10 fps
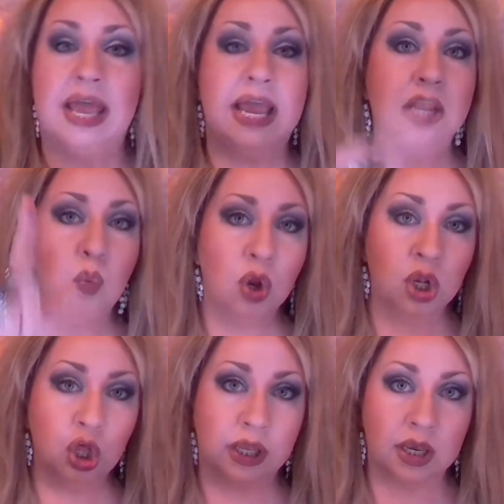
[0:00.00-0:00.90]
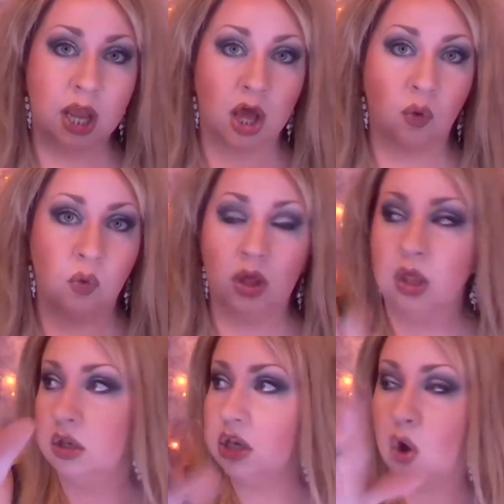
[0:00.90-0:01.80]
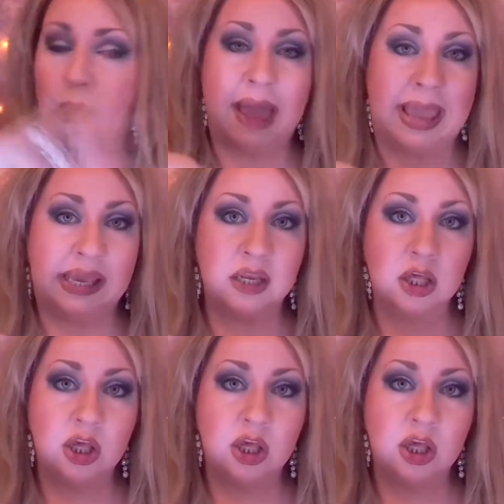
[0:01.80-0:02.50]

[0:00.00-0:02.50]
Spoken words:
he don't want to look at no man